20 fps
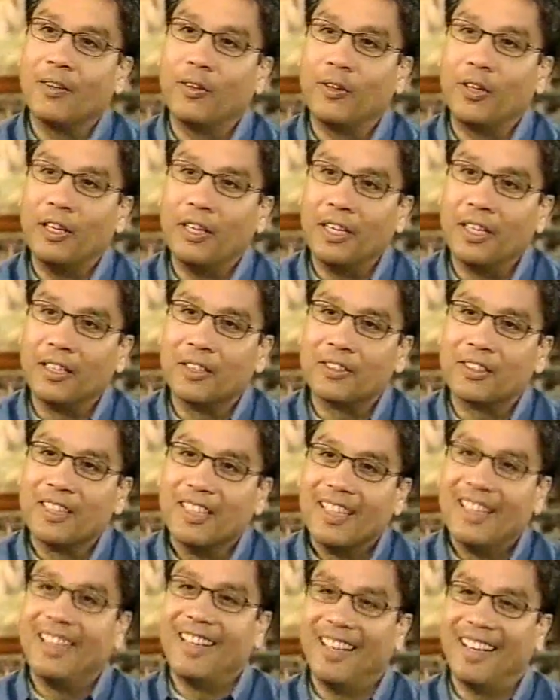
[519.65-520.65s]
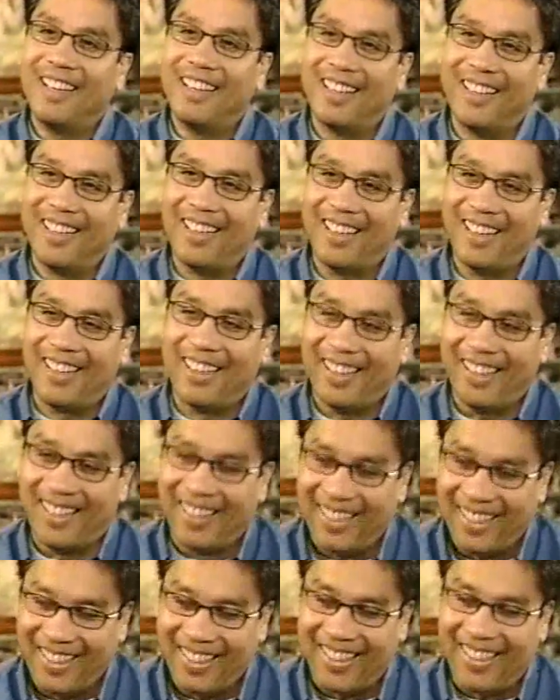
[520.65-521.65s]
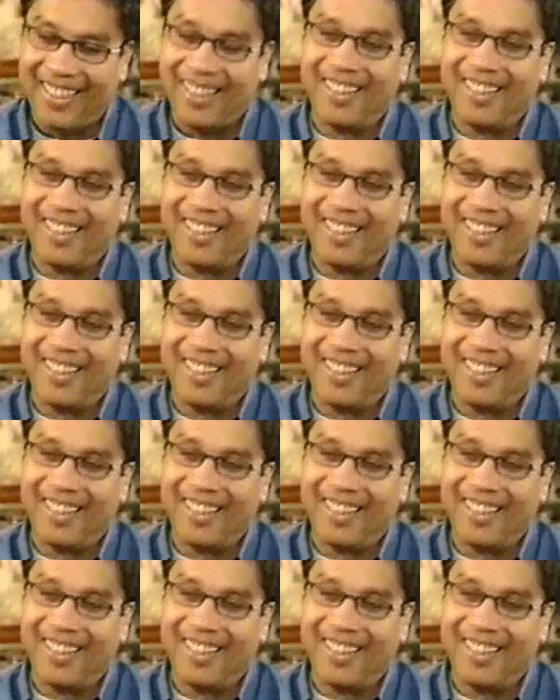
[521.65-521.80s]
You come back in 3 years.